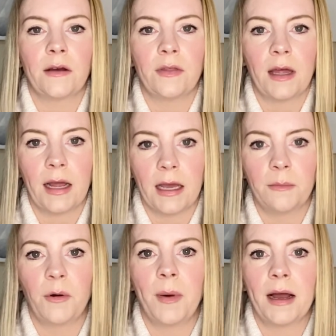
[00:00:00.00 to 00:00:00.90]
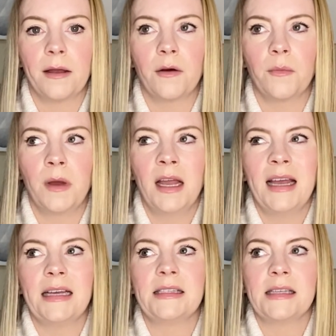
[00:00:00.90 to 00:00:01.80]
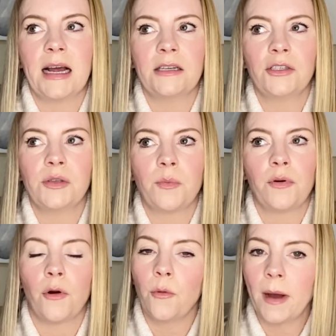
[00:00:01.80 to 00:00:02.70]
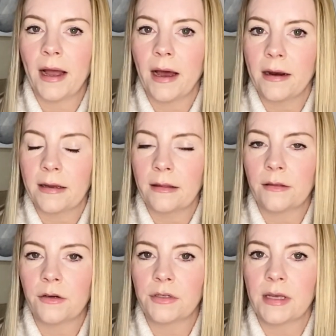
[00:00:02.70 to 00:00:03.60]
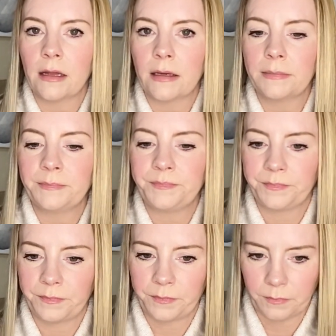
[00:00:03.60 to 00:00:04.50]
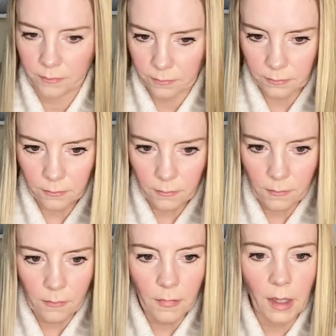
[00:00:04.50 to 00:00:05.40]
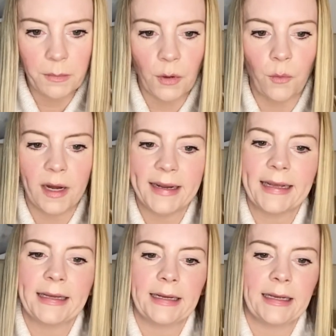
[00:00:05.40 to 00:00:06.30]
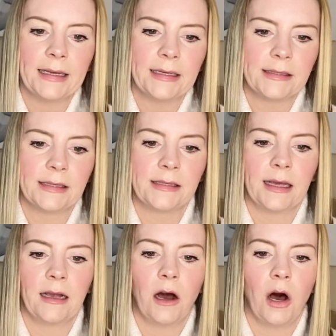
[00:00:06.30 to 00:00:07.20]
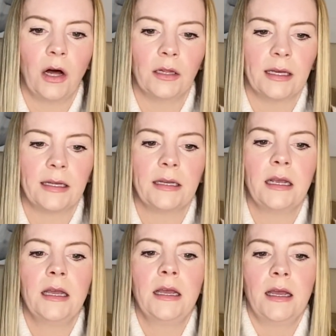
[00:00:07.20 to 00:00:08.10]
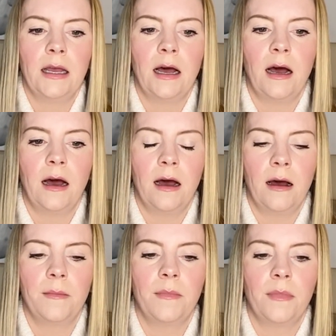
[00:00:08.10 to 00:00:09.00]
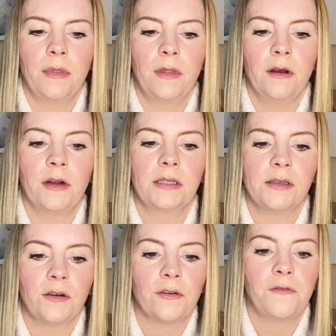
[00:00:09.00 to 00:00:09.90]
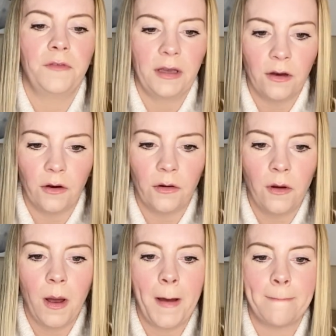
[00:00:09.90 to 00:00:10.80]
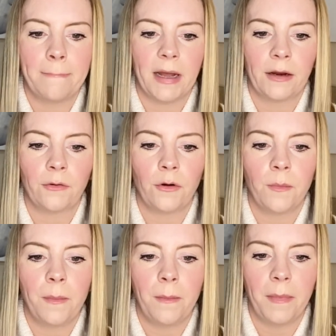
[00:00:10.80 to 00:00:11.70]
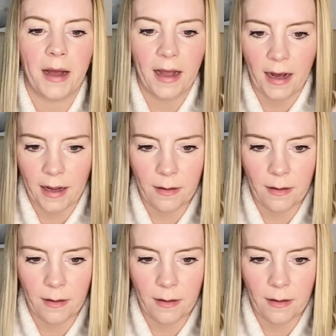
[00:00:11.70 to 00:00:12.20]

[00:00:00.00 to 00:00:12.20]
that AnimalBiome, it's not just a probiotic that they're selling, but what it is they call it, they're considered fecal microbiota,